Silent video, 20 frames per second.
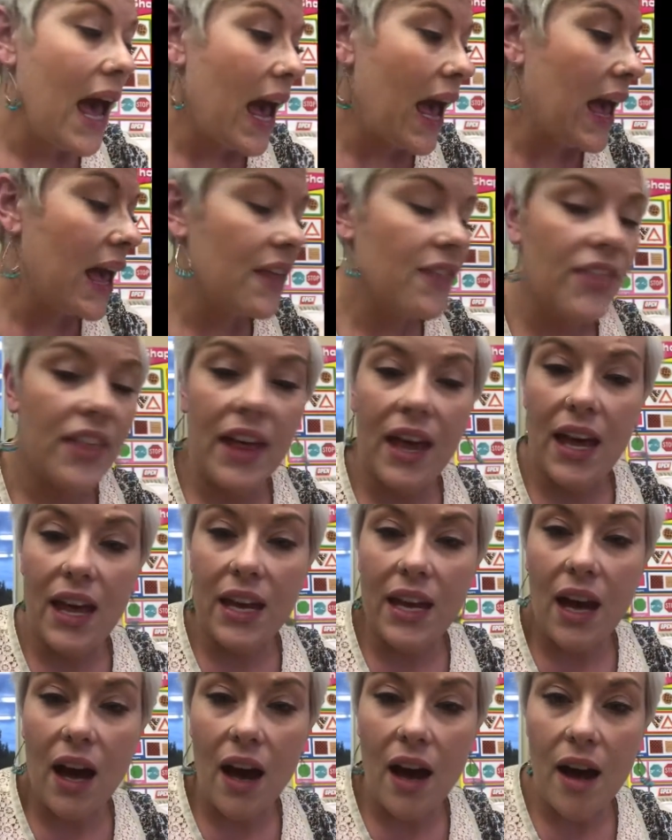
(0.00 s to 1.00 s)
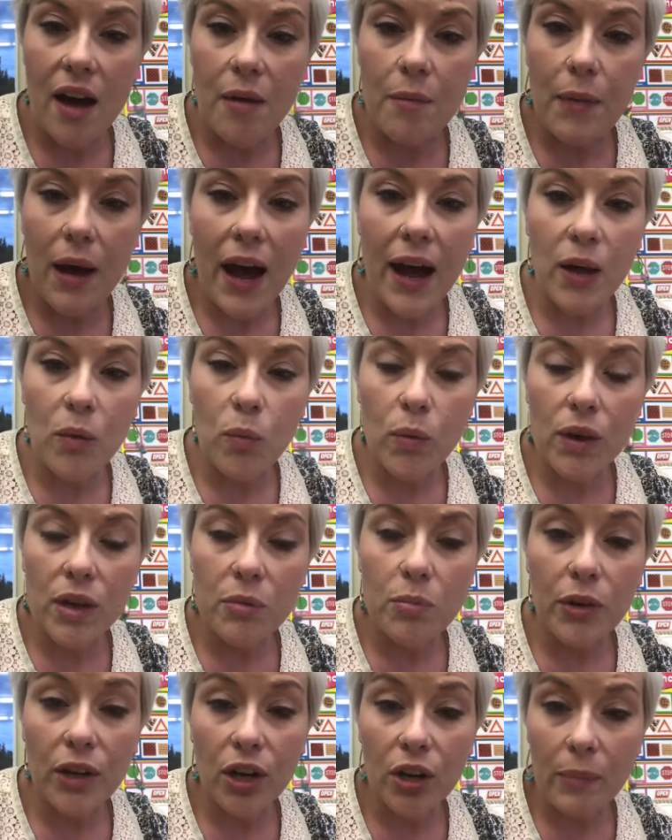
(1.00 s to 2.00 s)
And then I
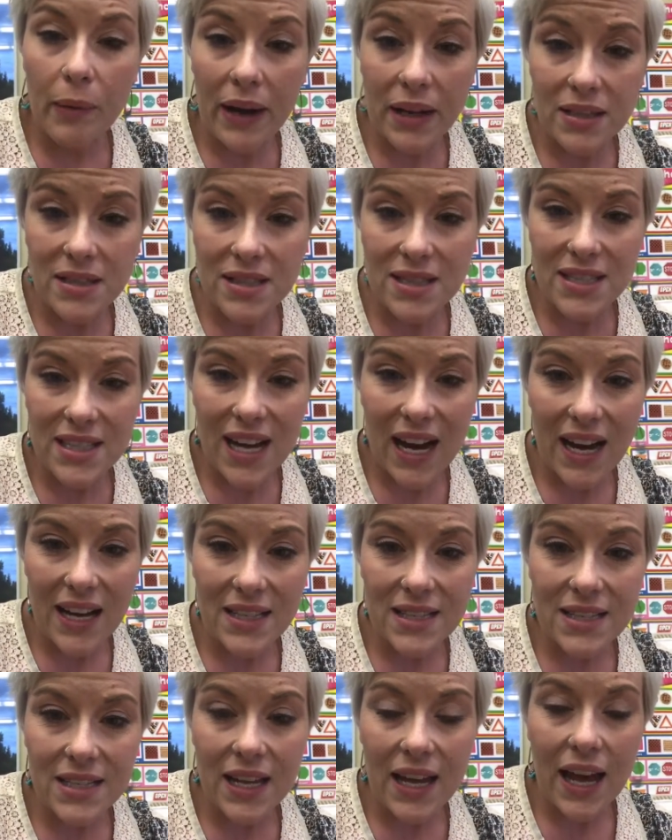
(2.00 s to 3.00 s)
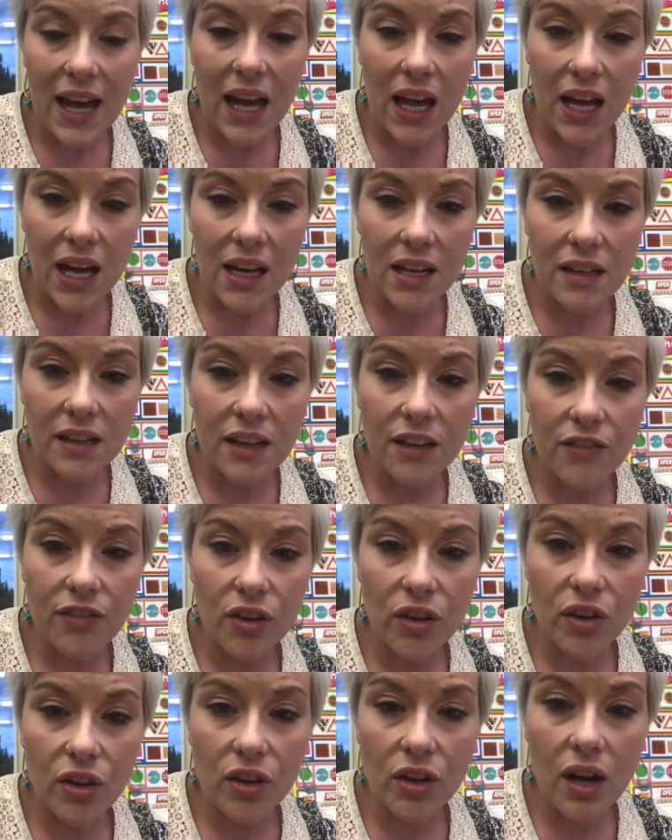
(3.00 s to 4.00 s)
would bring her back to the task and give
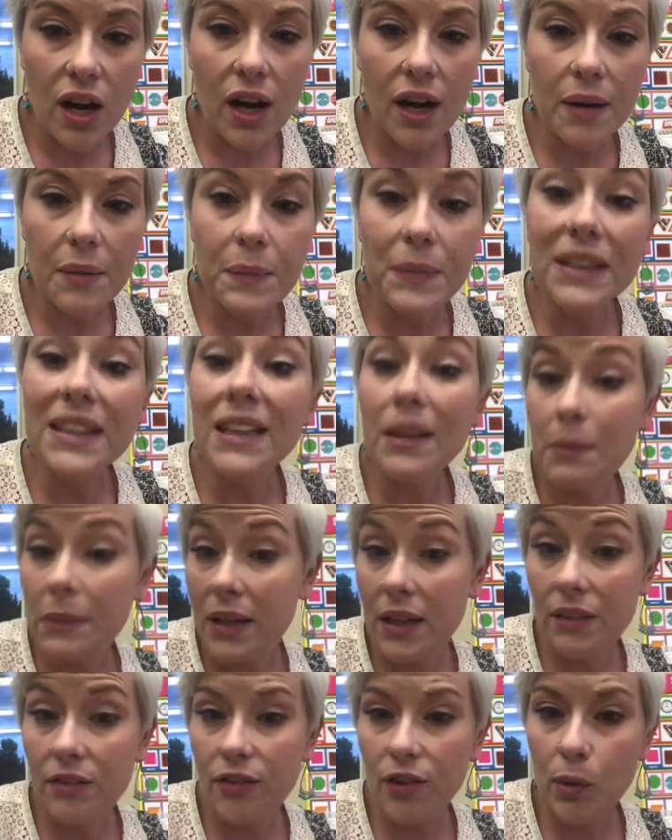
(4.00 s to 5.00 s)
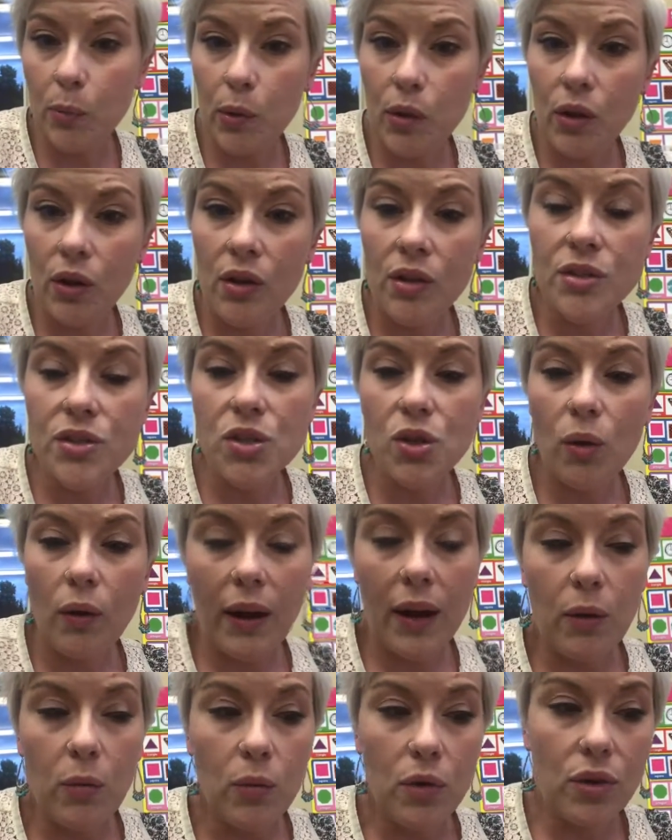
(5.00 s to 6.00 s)
her limited verbal. So
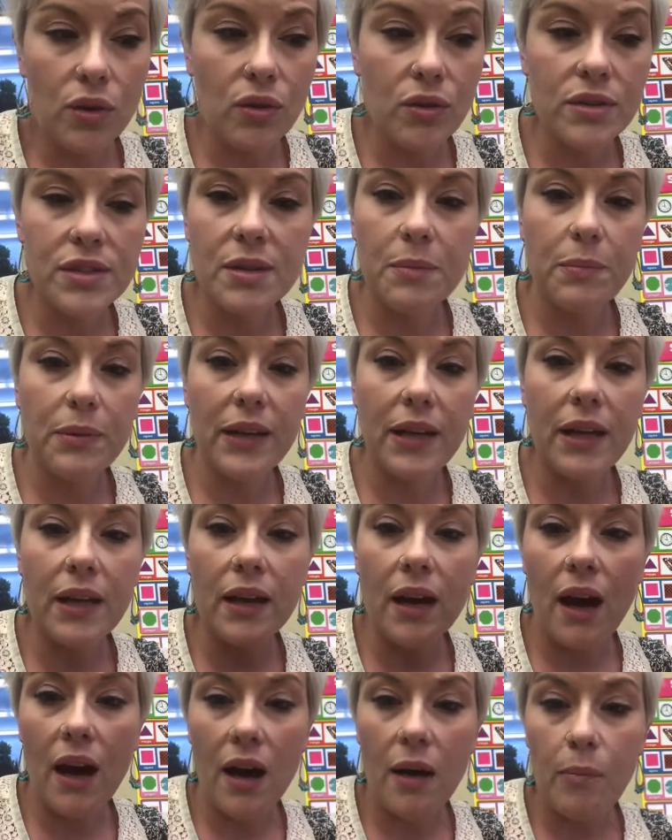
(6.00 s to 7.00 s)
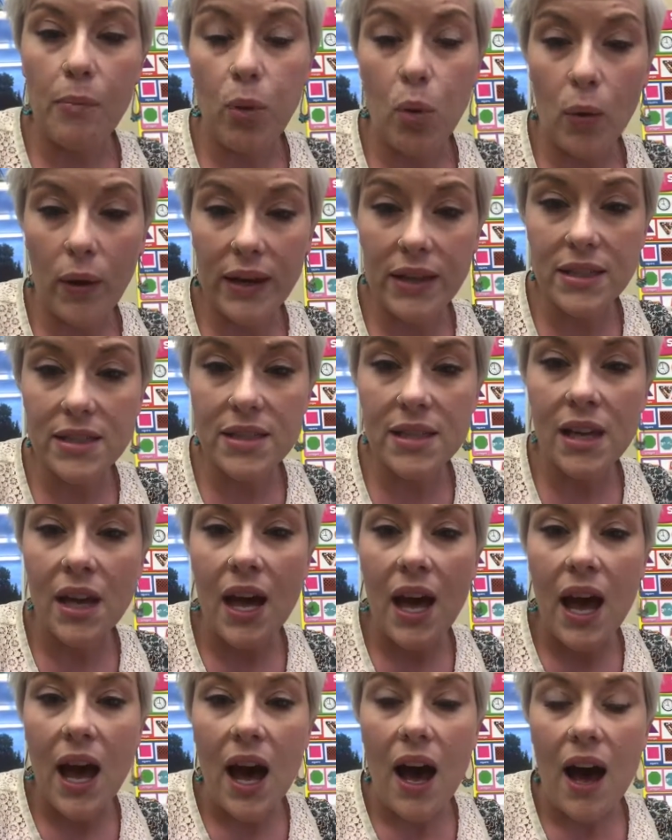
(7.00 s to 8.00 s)
I will simply point,
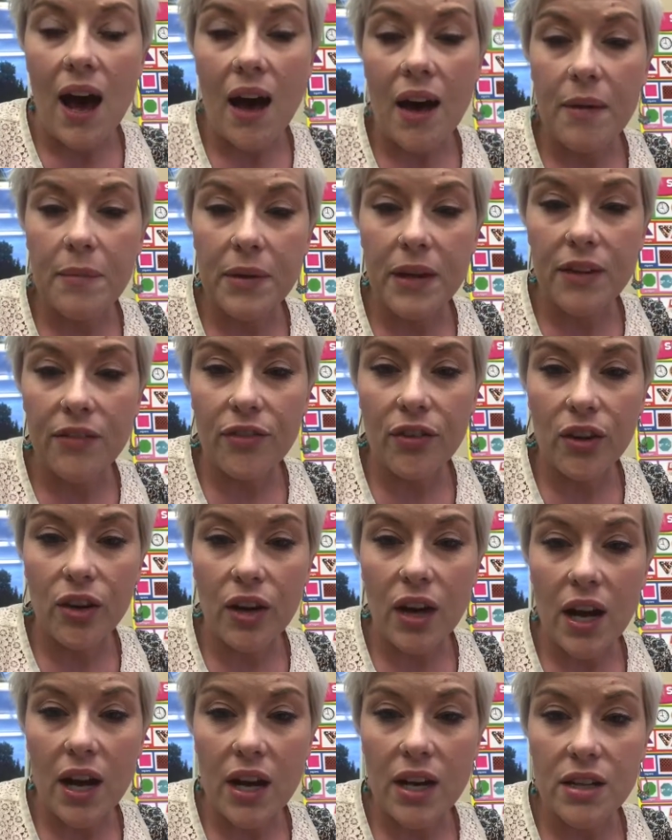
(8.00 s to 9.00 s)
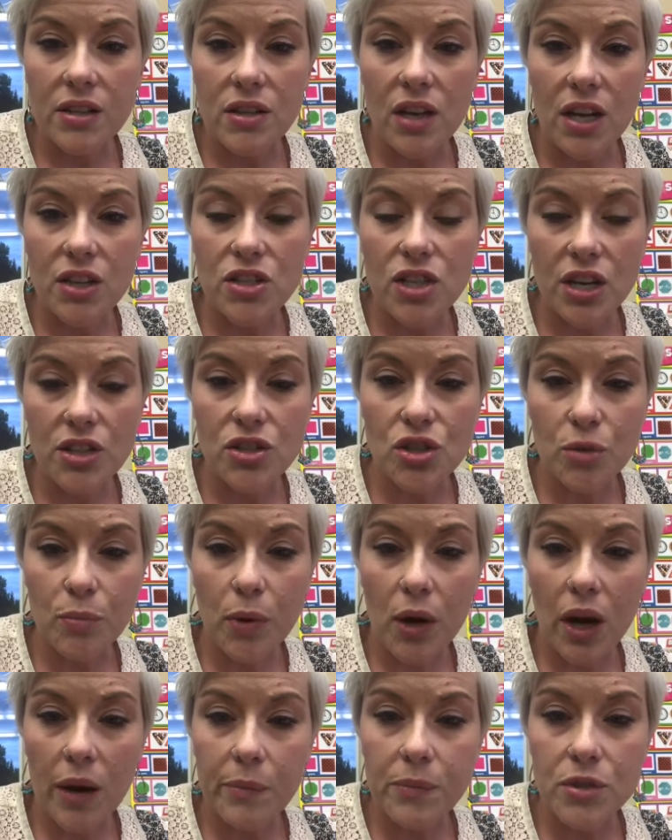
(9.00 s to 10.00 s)
give her a gesture
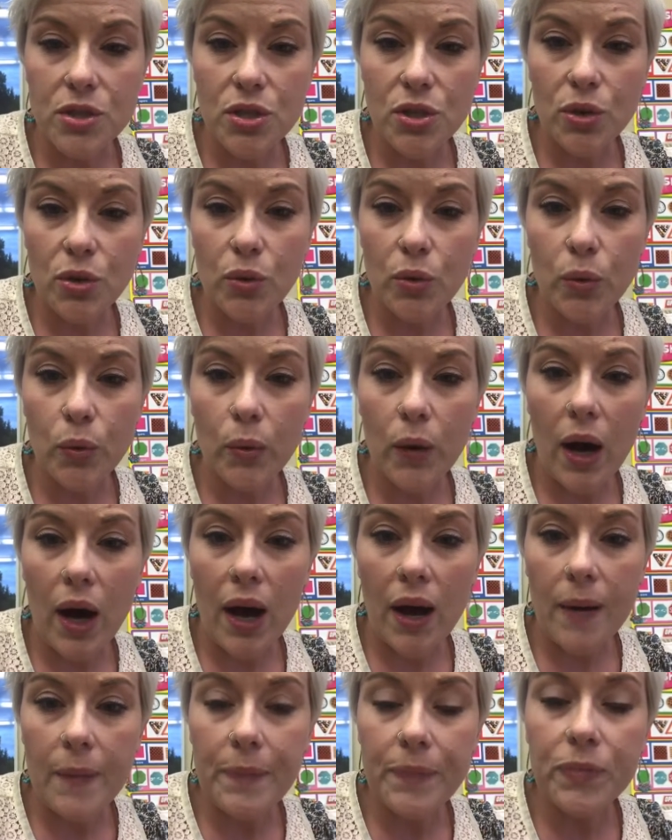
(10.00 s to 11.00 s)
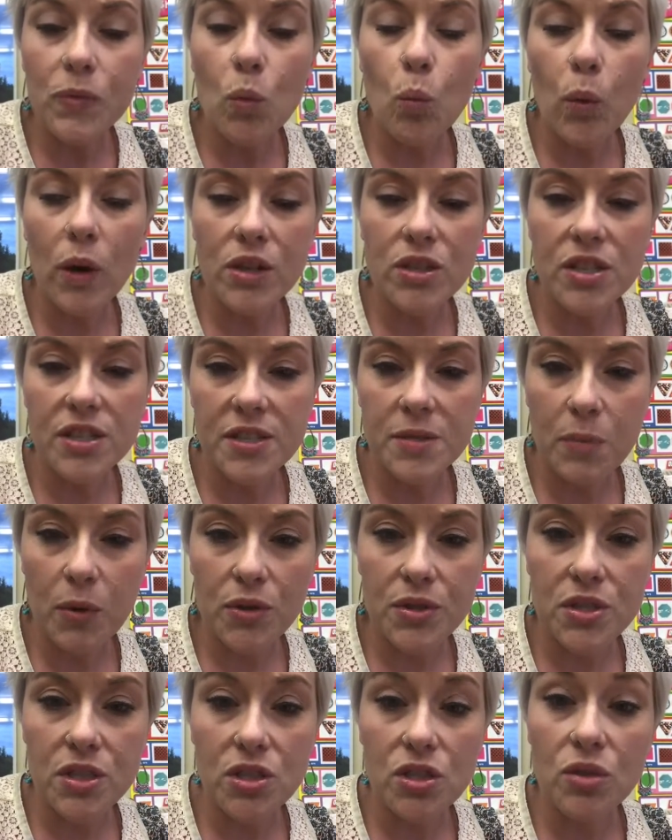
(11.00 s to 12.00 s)
prompt to what she's
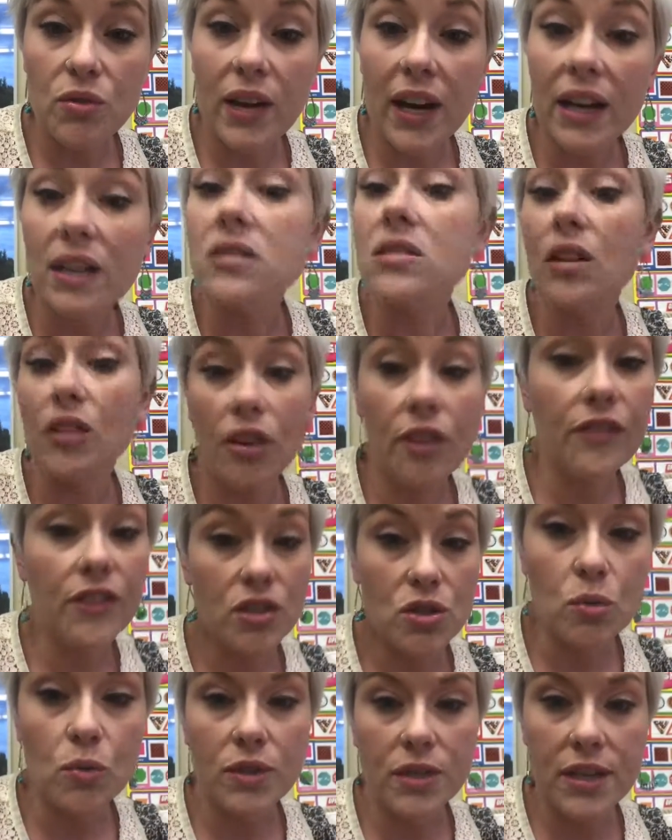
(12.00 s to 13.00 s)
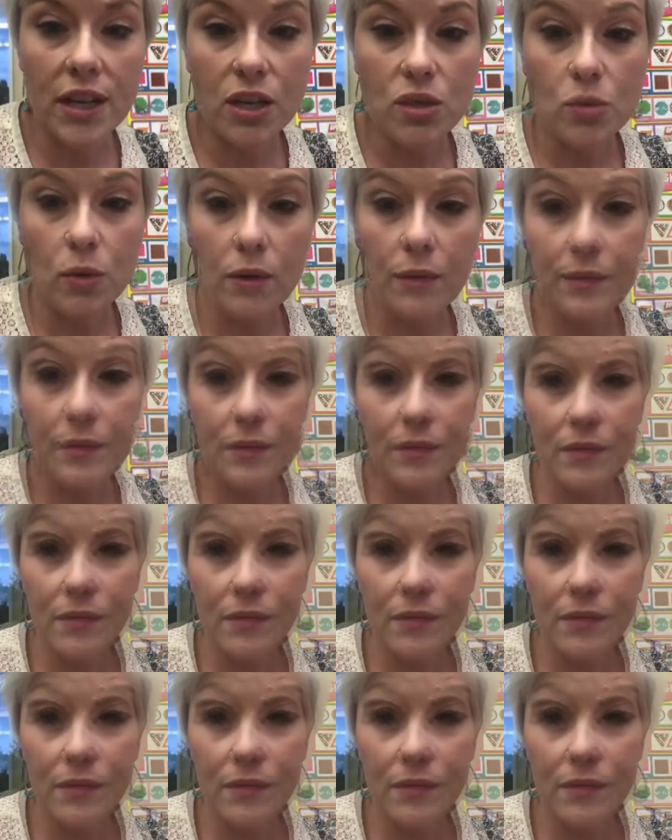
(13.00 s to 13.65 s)
supposed to do next on her visual schedule.